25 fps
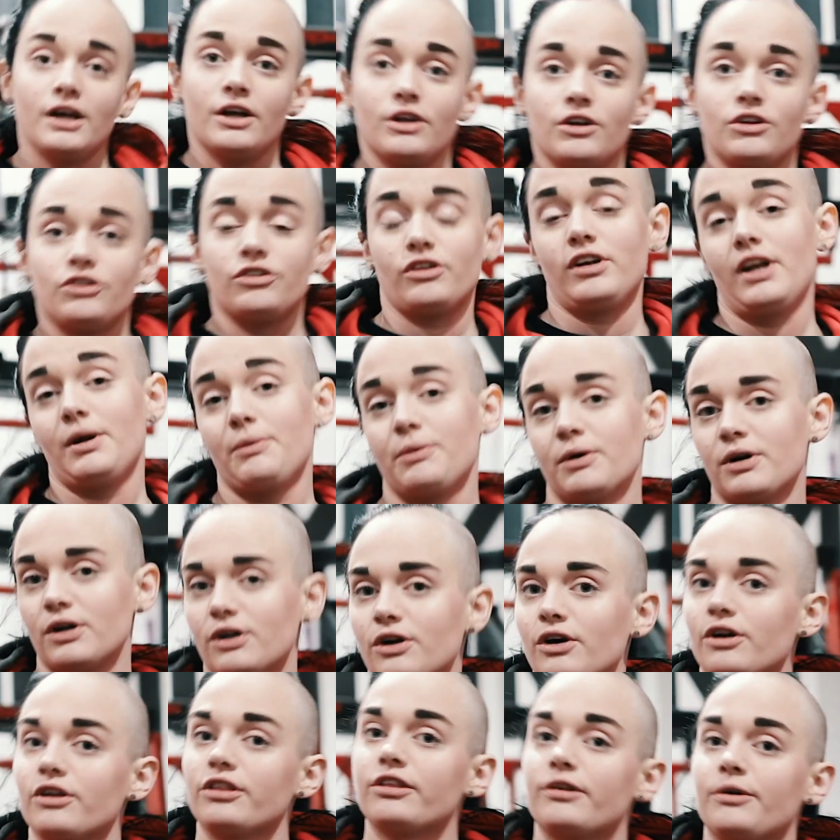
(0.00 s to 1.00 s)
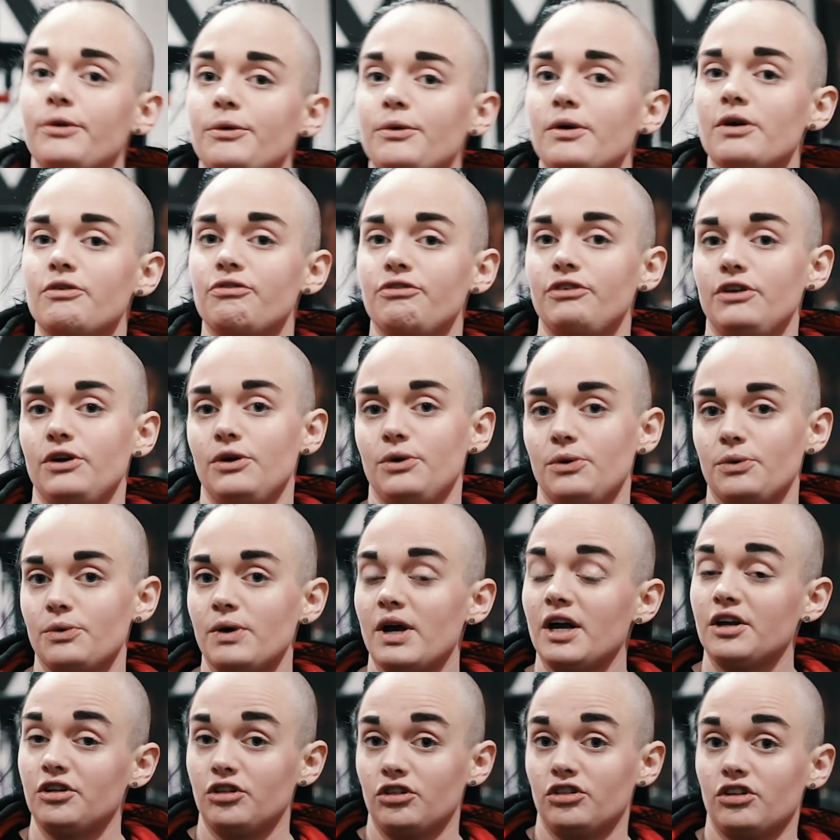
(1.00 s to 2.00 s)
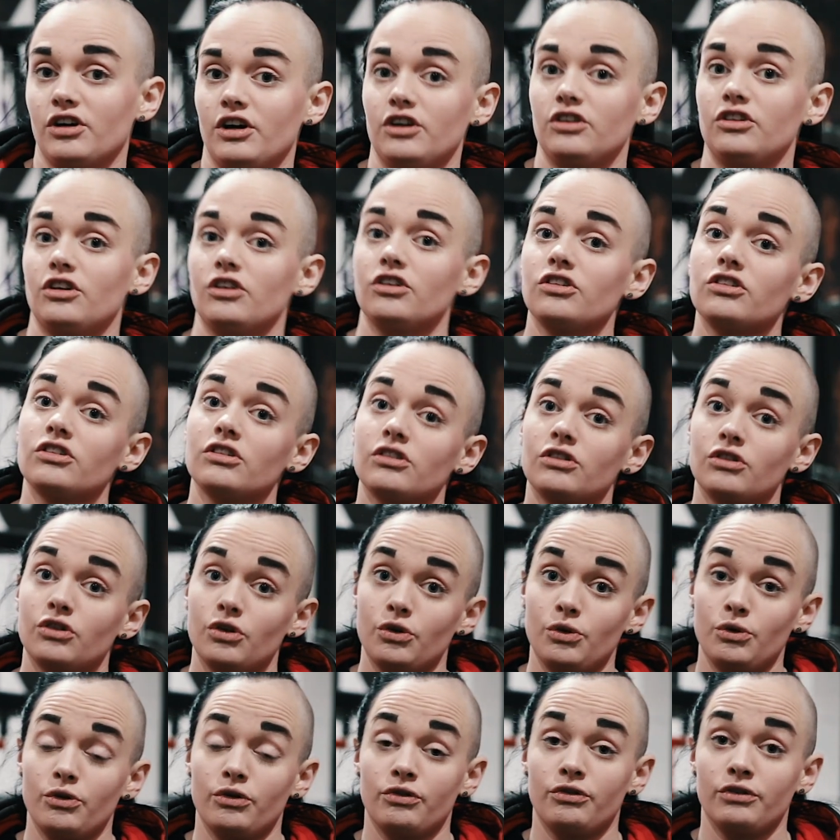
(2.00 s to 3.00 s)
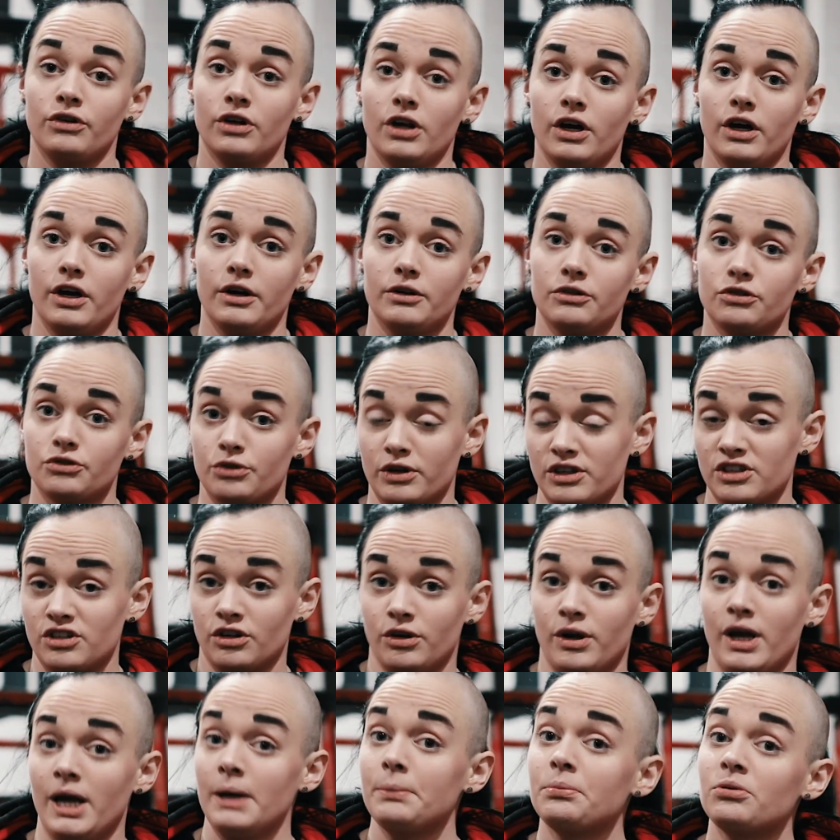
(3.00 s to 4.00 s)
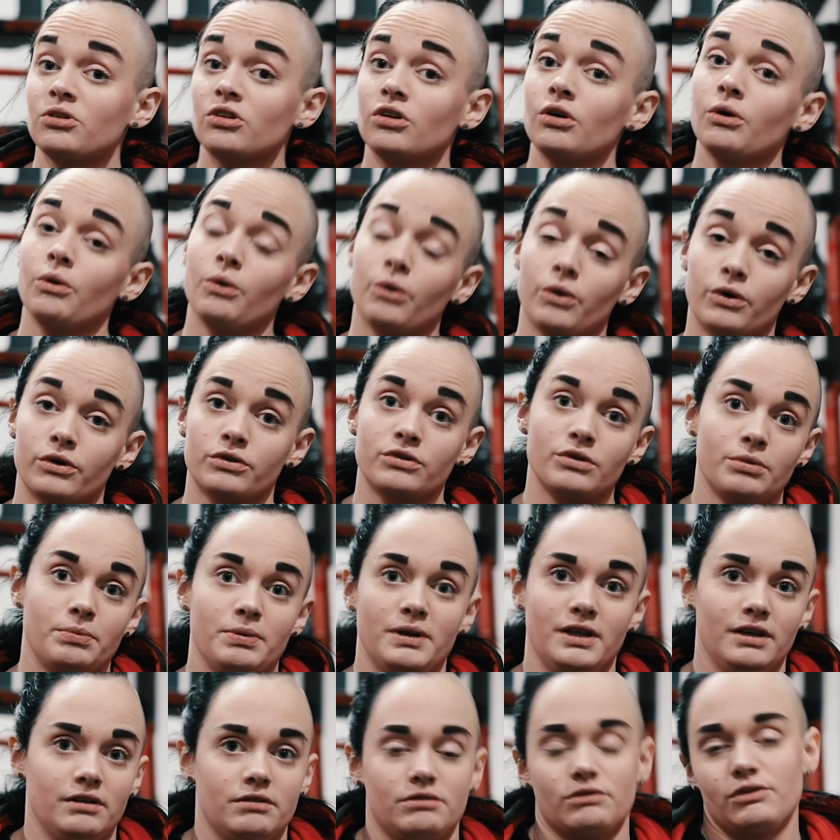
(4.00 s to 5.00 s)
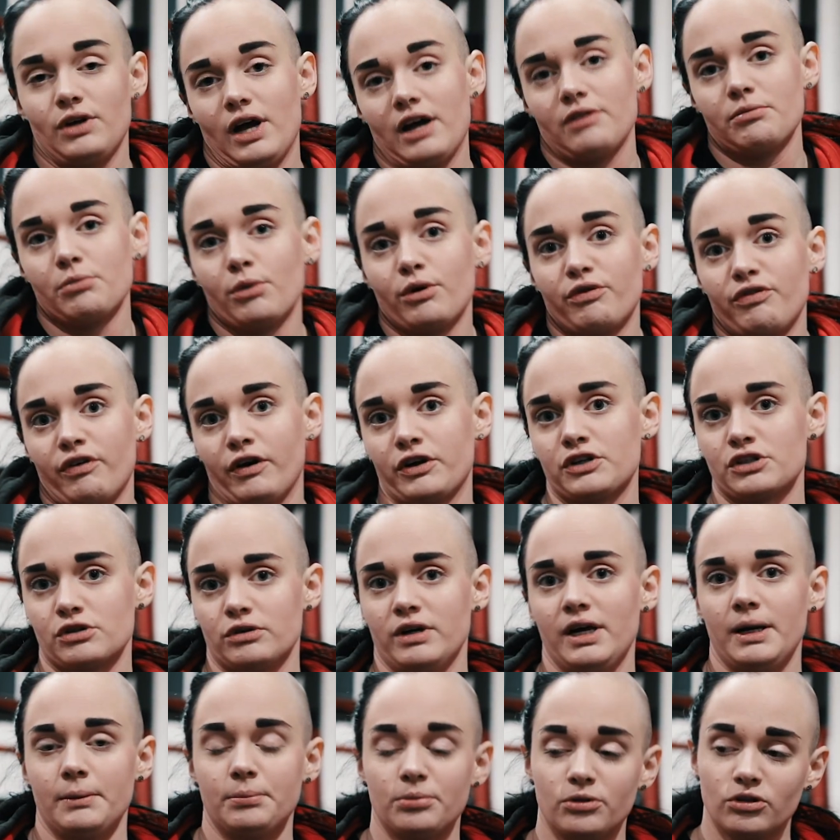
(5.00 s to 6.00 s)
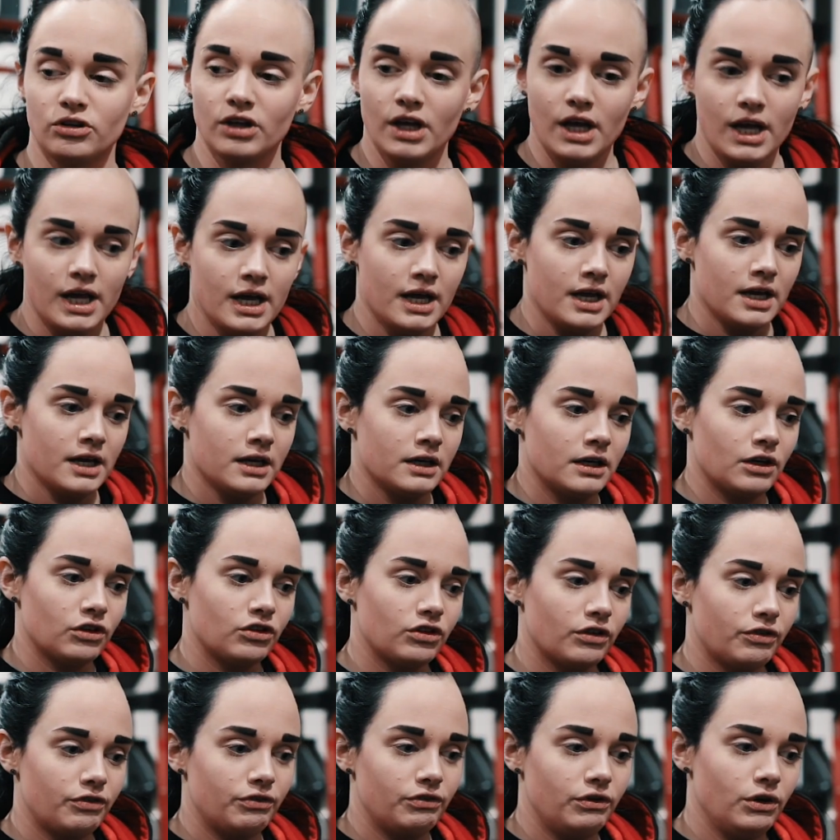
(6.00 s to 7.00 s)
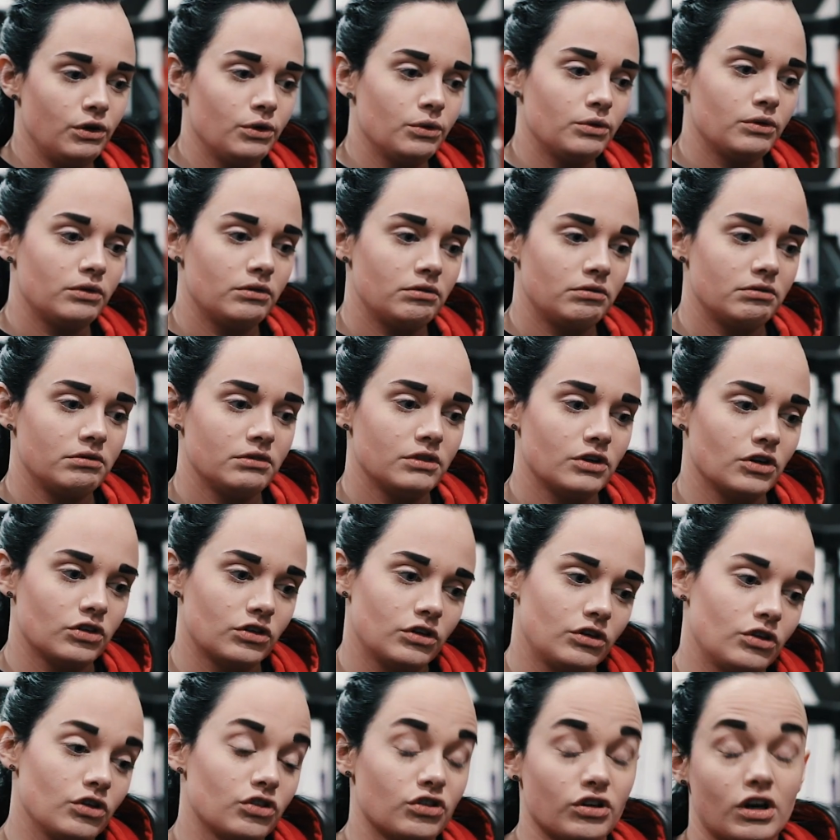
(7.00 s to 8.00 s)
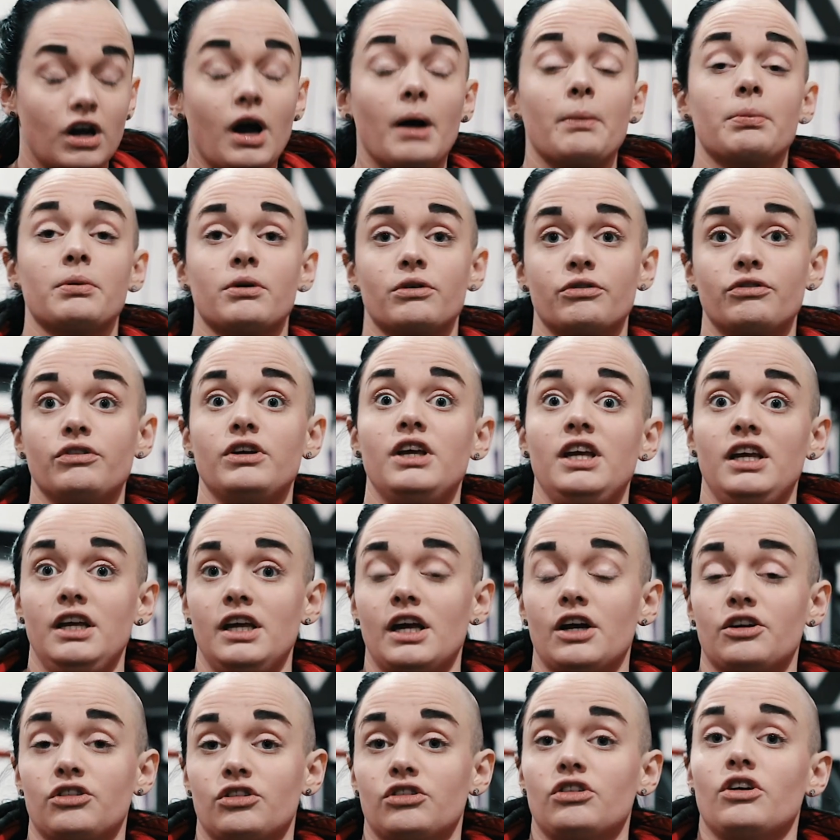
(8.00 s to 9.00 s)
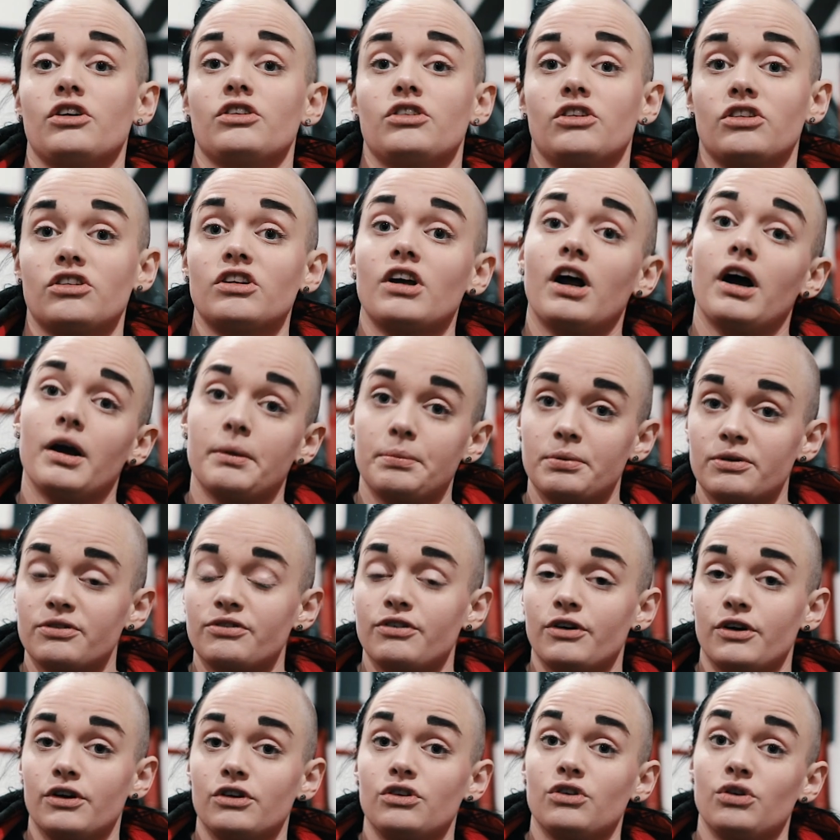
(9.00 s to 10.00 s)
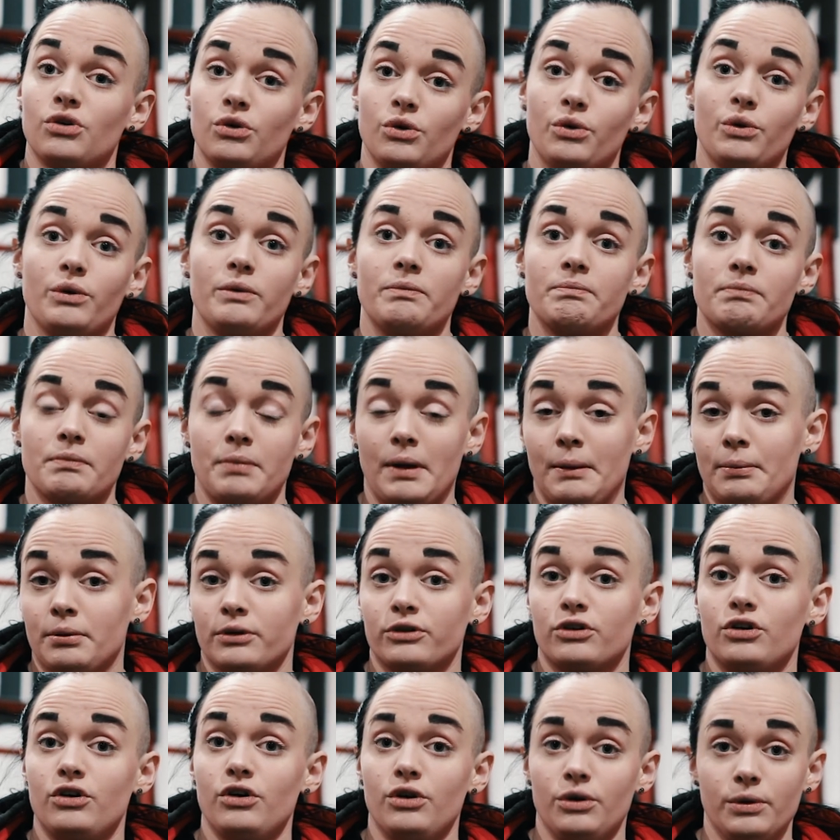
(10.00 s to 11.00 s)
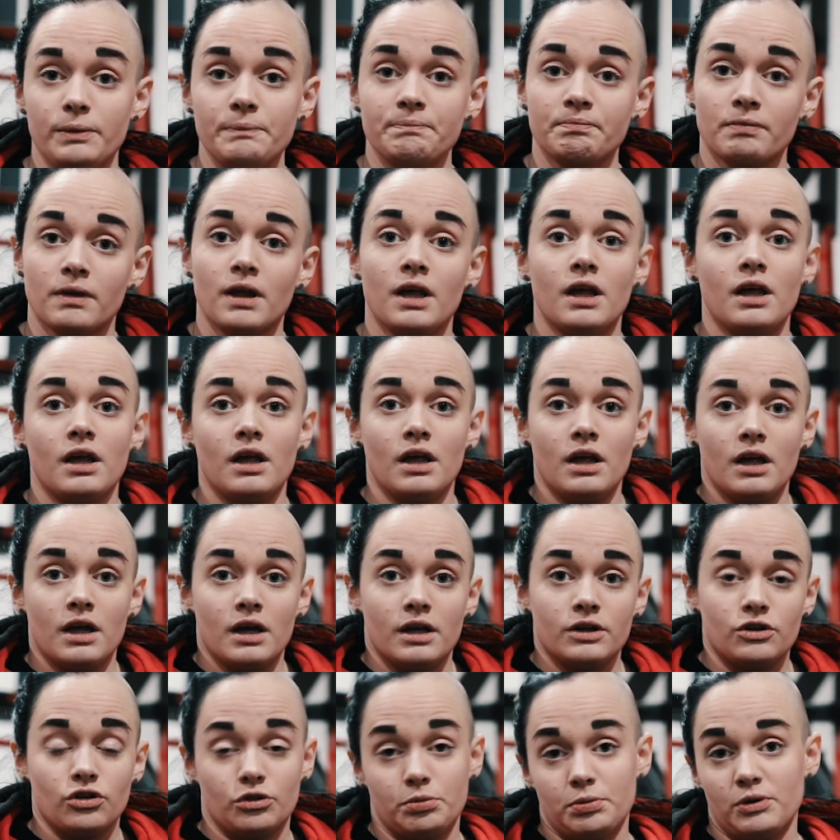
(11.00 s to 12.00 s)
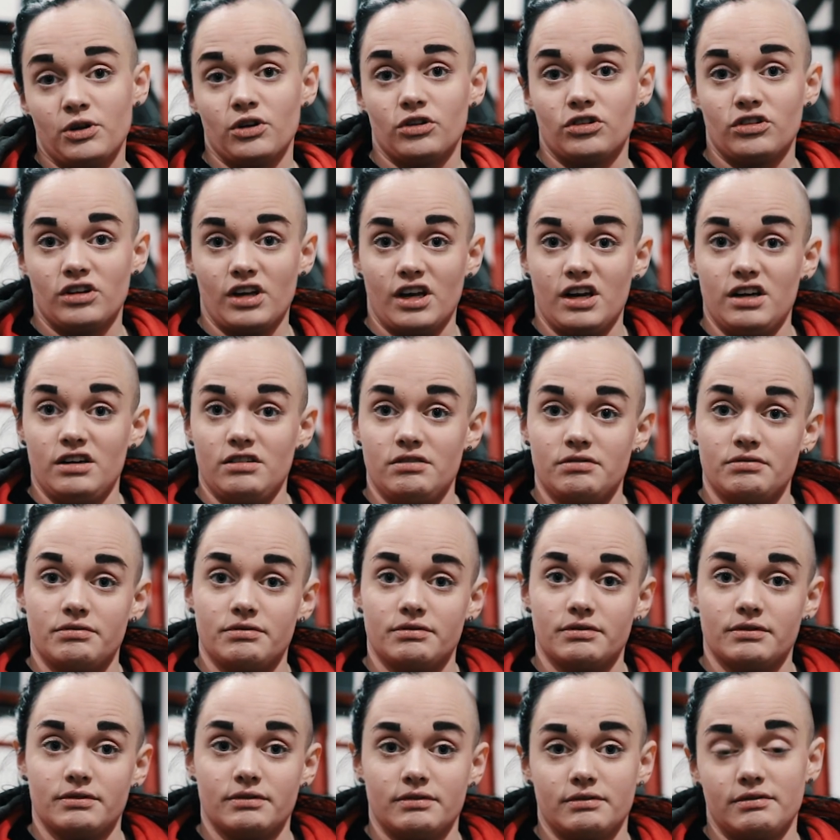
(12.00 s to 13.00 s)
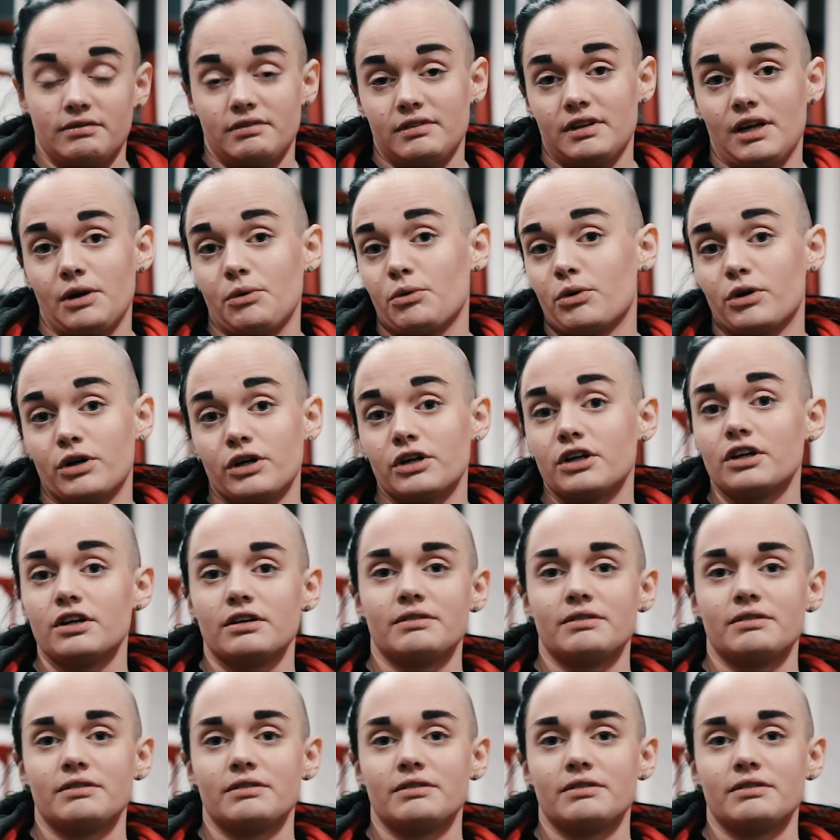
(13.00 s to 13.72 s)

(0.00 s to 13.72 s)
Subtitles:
So now we're going to go through a few exercises to strengthen your hips or to have more functional hips. There's just a couple of key exercises that I prefer to people to do, just because they work.